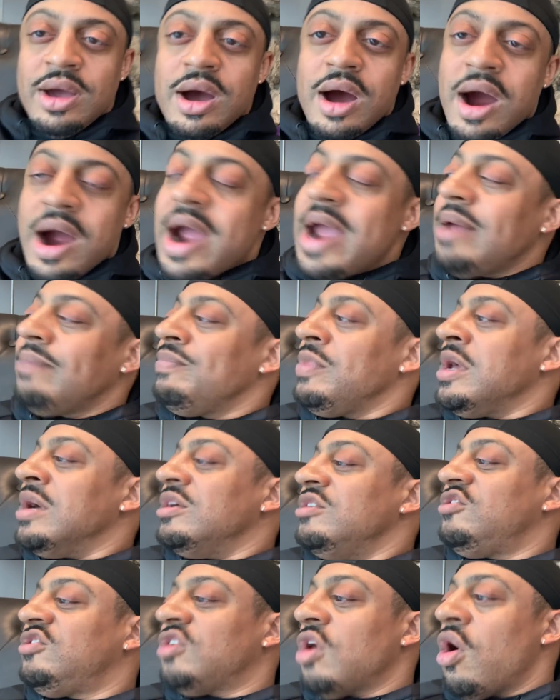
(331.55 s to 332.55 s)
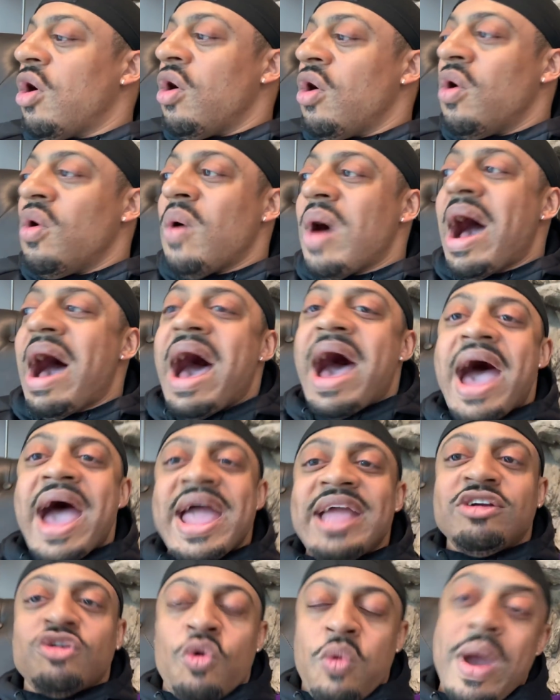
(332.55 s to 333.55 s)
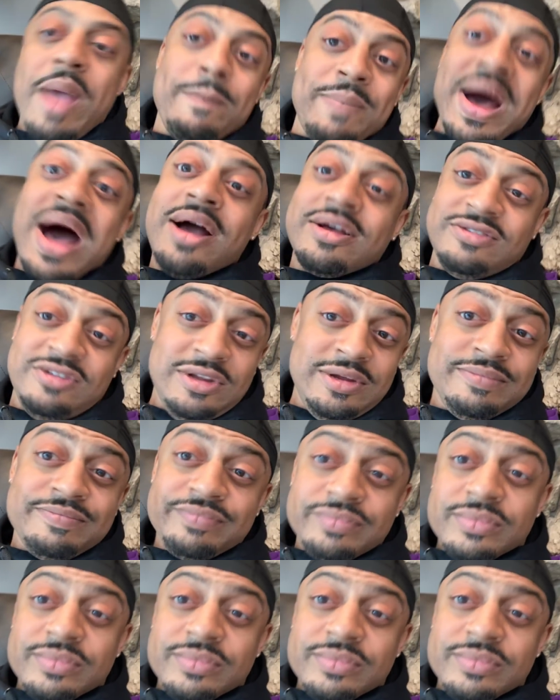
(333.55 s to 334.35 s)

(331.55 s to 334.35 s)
All right. So I quit boxing.